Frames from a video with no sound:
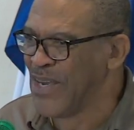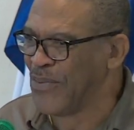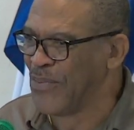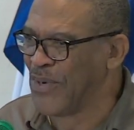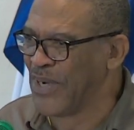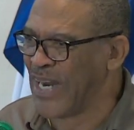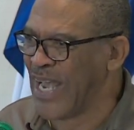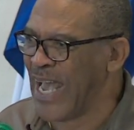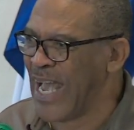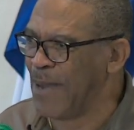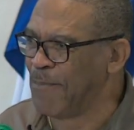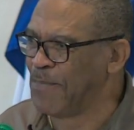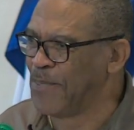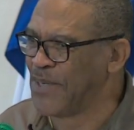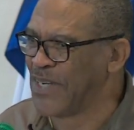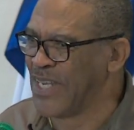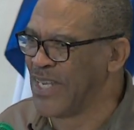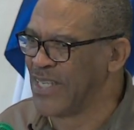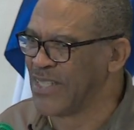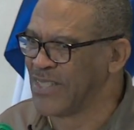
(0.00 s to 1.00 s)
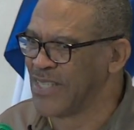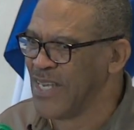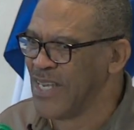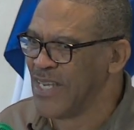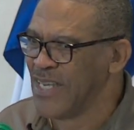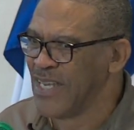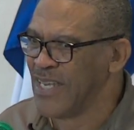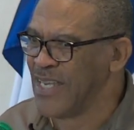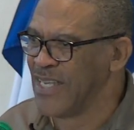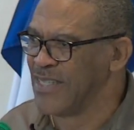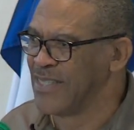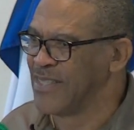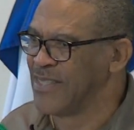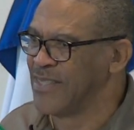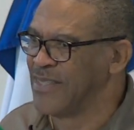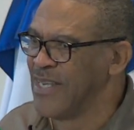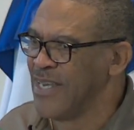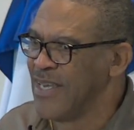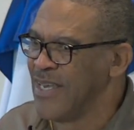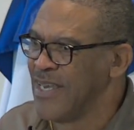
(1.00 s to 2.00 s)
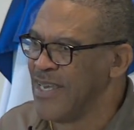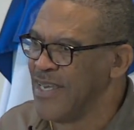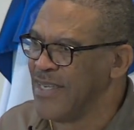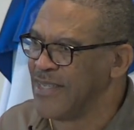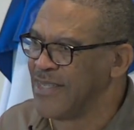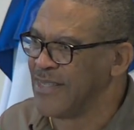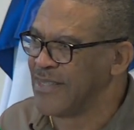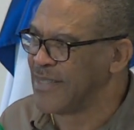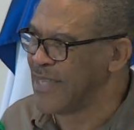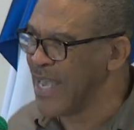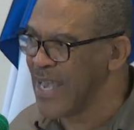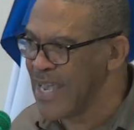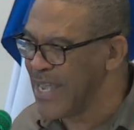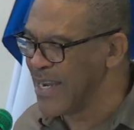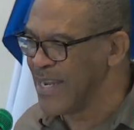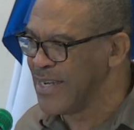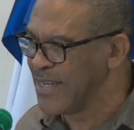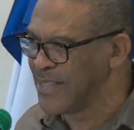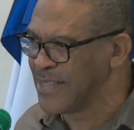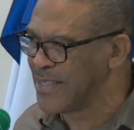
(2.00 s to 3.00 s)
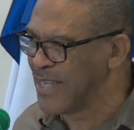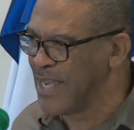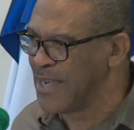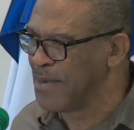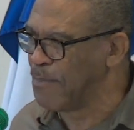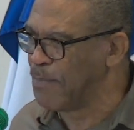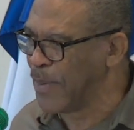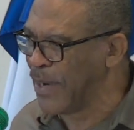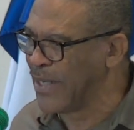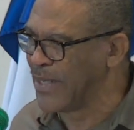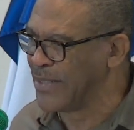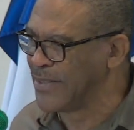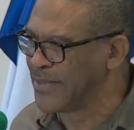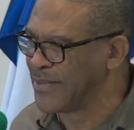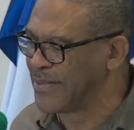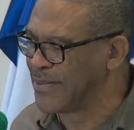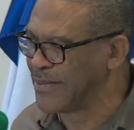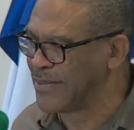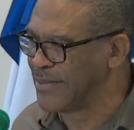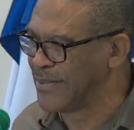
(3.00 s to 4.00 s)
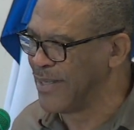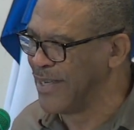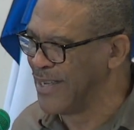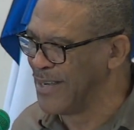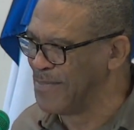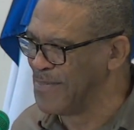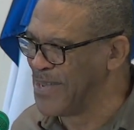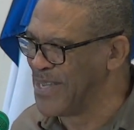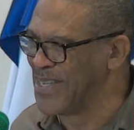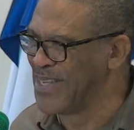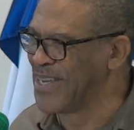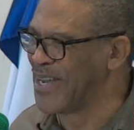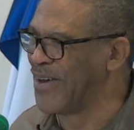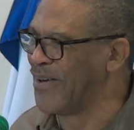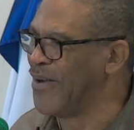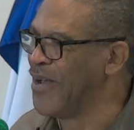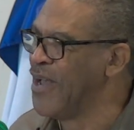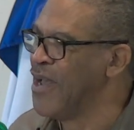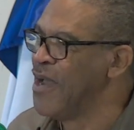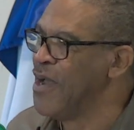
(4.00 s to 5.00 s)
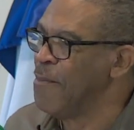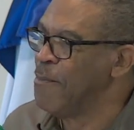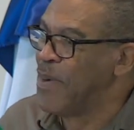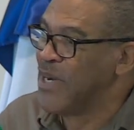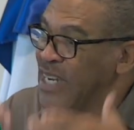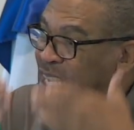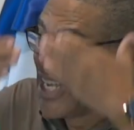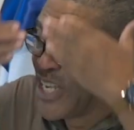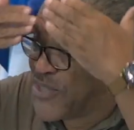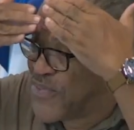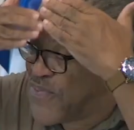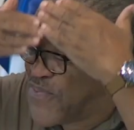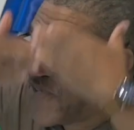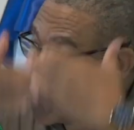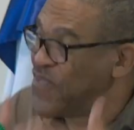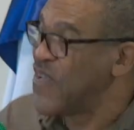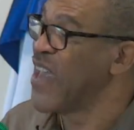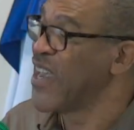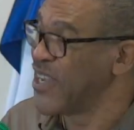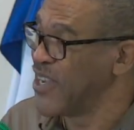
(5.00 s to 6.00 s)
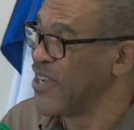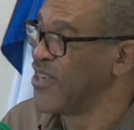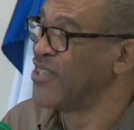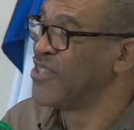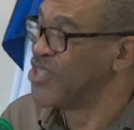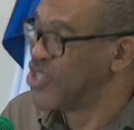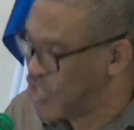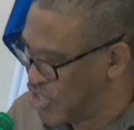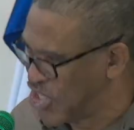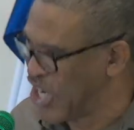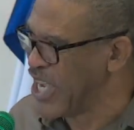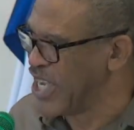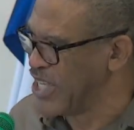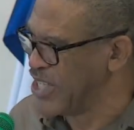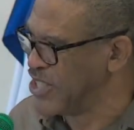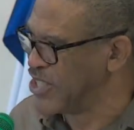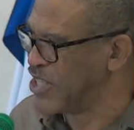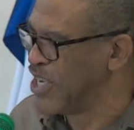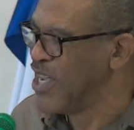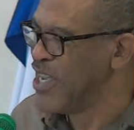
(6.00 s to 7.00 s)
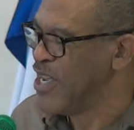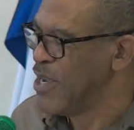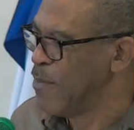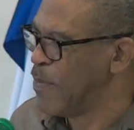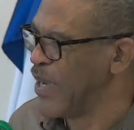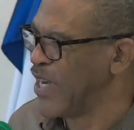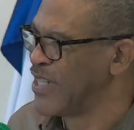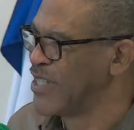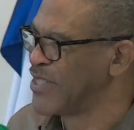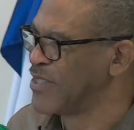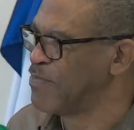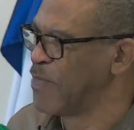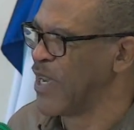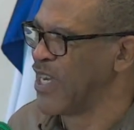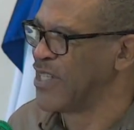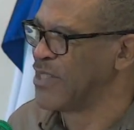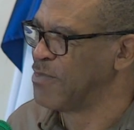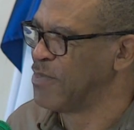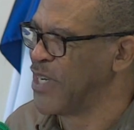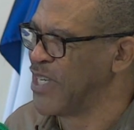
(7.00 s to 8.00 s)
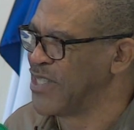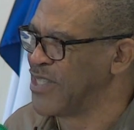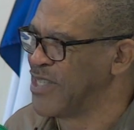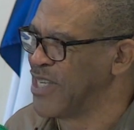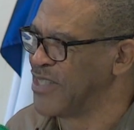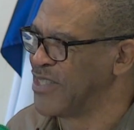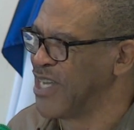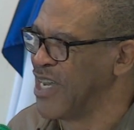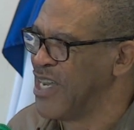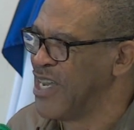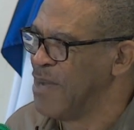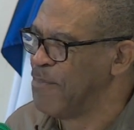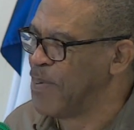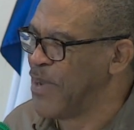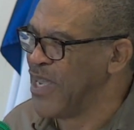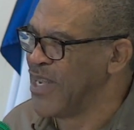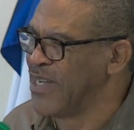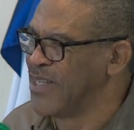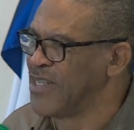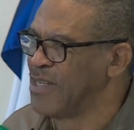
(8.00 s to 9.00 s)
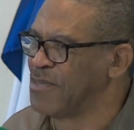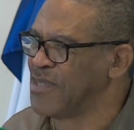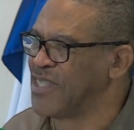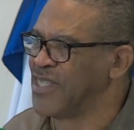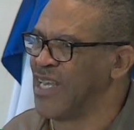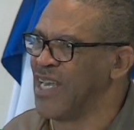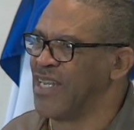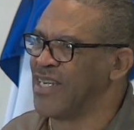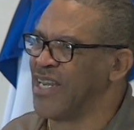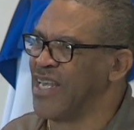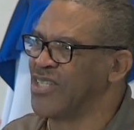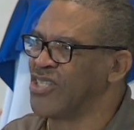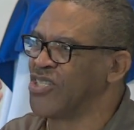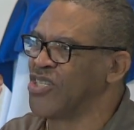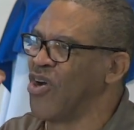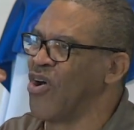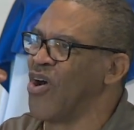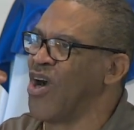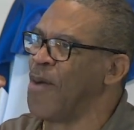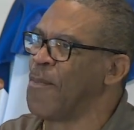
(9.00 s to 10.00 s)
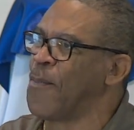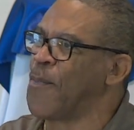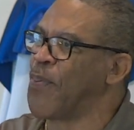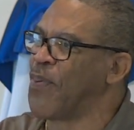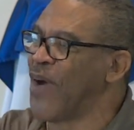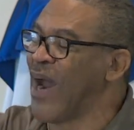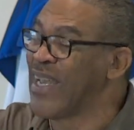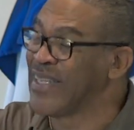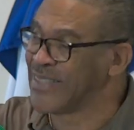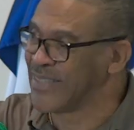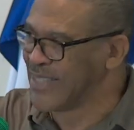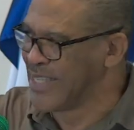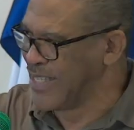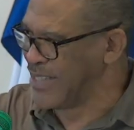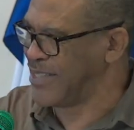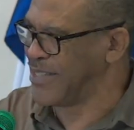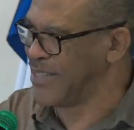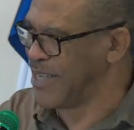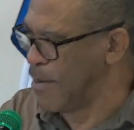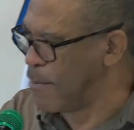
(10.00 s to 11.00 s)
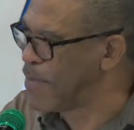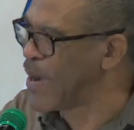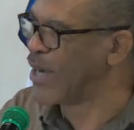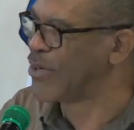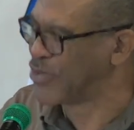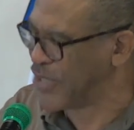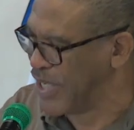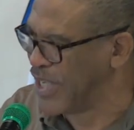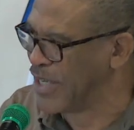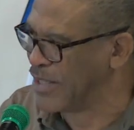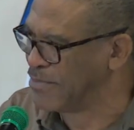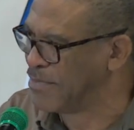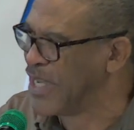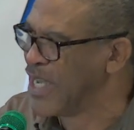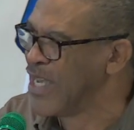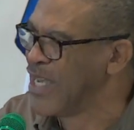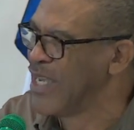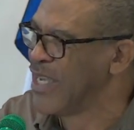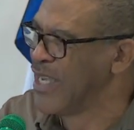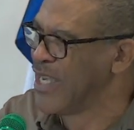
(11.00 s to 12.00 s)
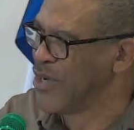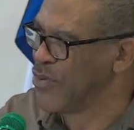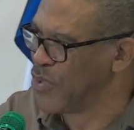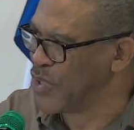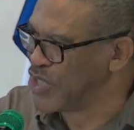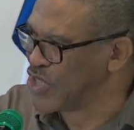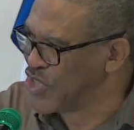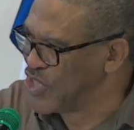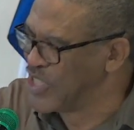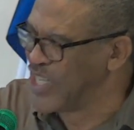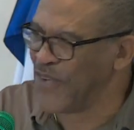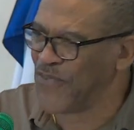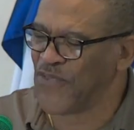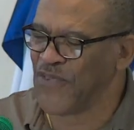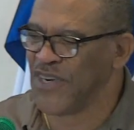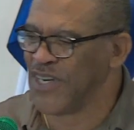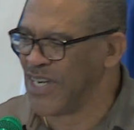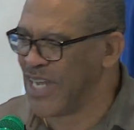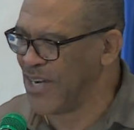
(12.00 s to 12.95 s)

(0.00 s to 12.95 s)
What happened is he stayed in the same place. Help me, y'all. But his figure changed because the Peter and them said they saw a brightness about him. He was different.